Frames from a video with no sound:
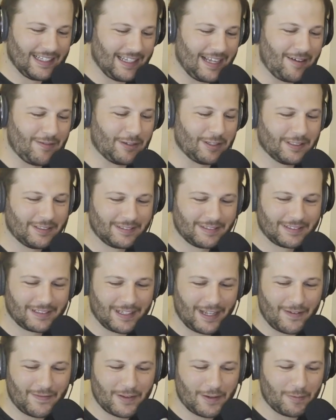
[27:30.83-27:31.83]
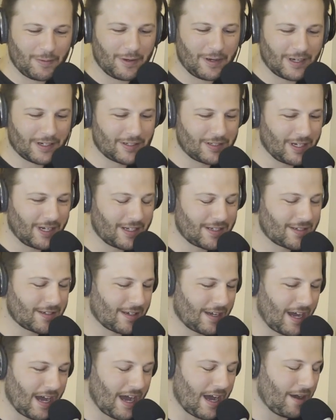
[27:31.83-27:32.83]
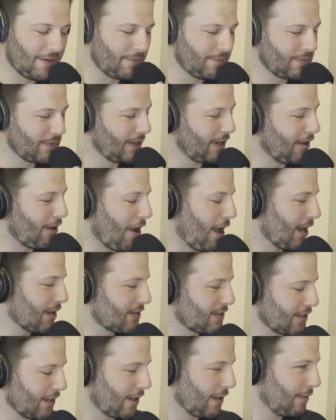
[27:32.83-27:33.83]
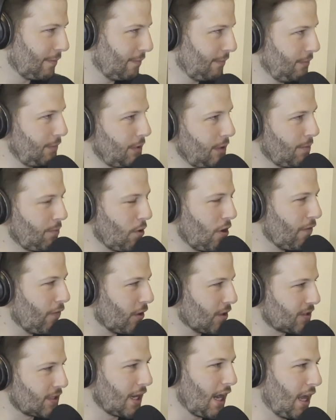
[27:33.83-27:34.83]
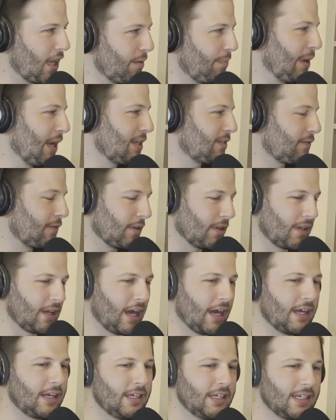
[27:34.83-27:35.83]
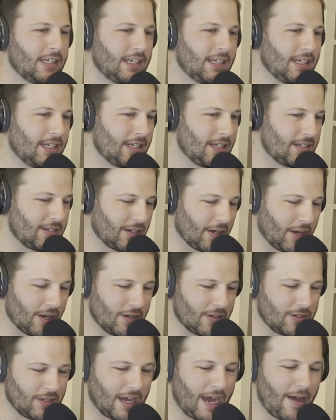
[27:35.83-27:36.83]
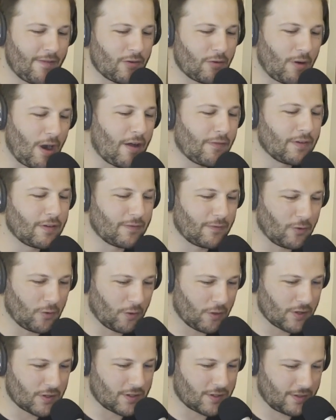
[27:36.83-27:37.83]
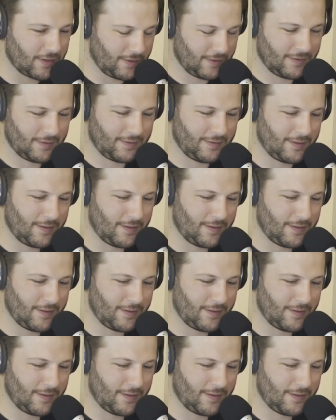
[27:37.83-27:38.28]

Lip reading: Love it. Love your work, Jess. All right, so move on to your other bets for the day. So, do you have a roughie for us?